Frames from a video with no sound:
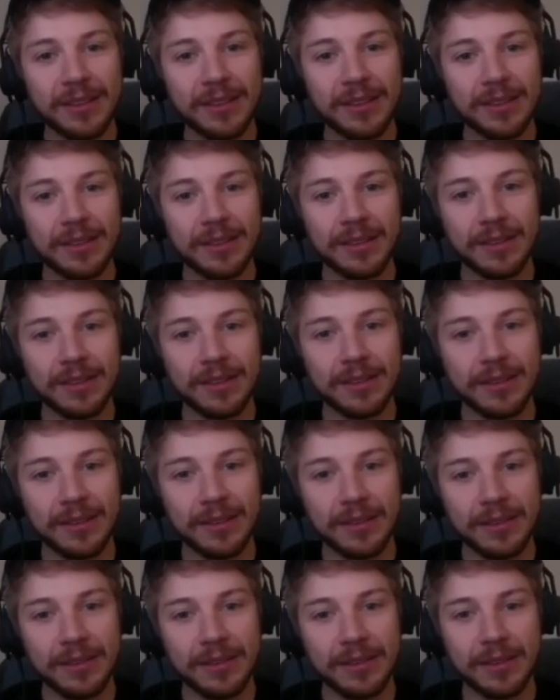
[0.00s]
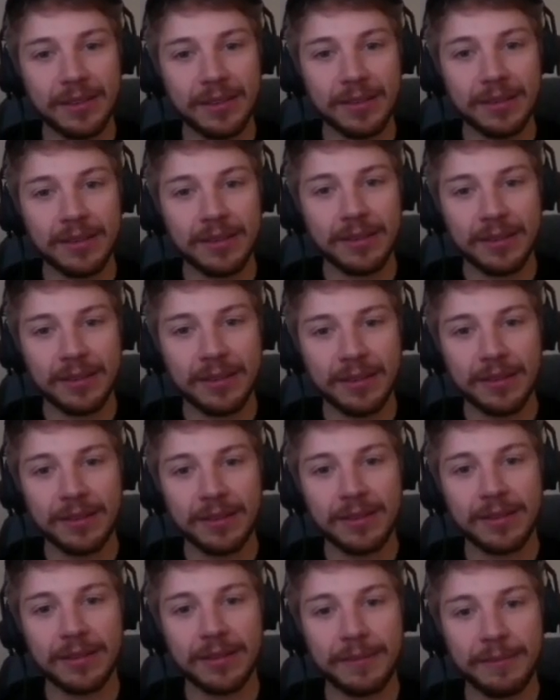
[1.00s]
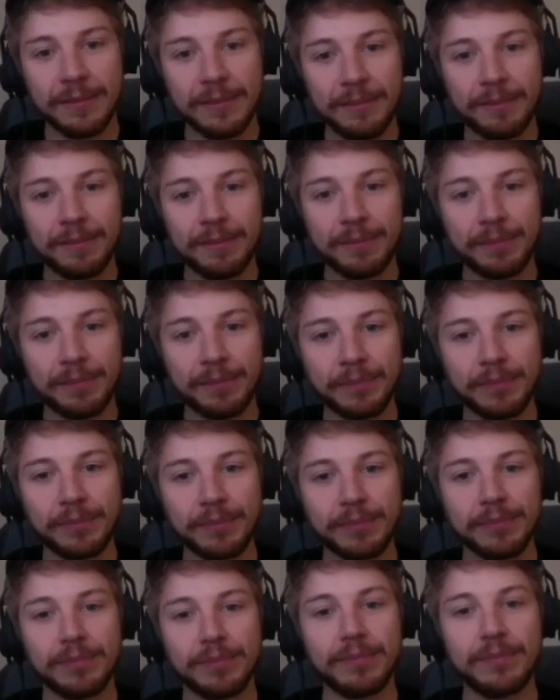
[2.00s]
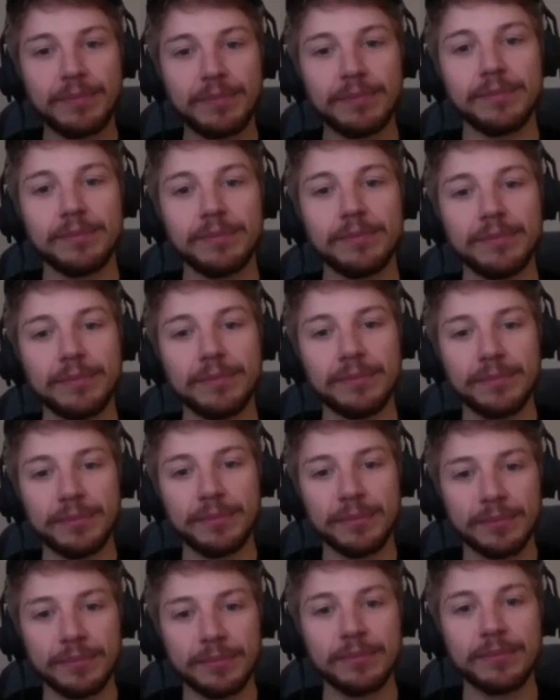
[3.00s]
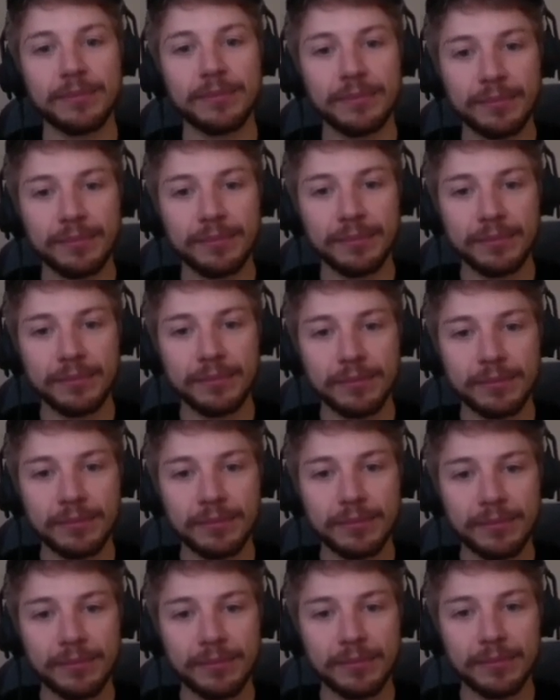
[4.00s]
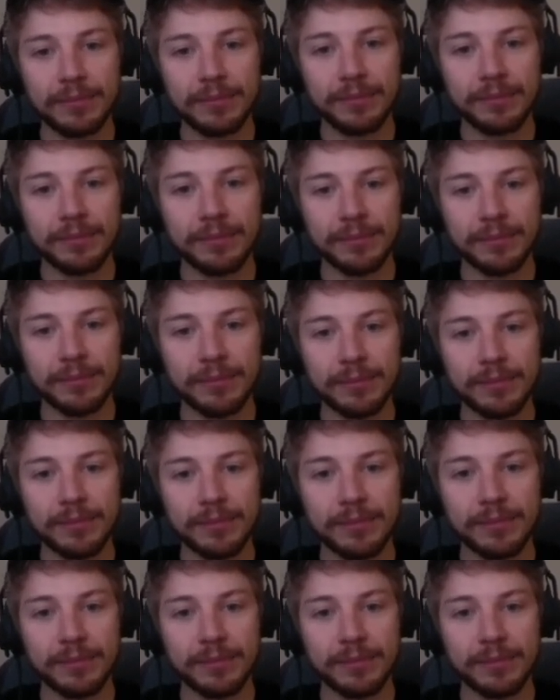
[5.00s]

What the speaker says: No words are spoken by the person on screen.